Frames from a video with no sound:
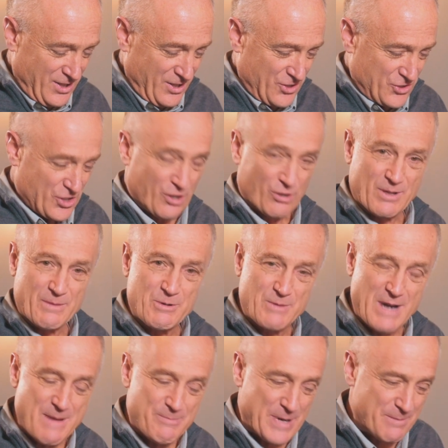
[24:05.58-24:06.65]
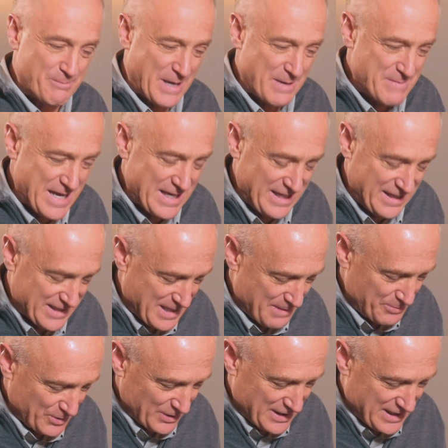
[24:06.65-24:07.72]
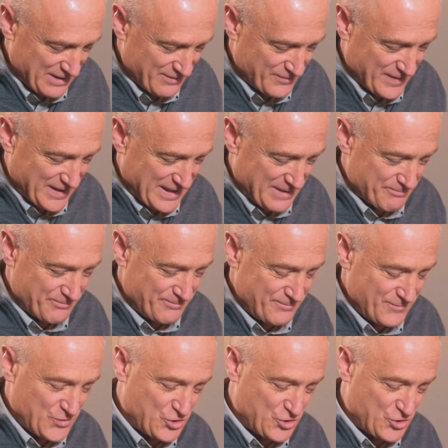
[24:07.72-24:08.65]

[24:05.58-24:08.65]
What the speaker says: So let me wrap up by making a couple of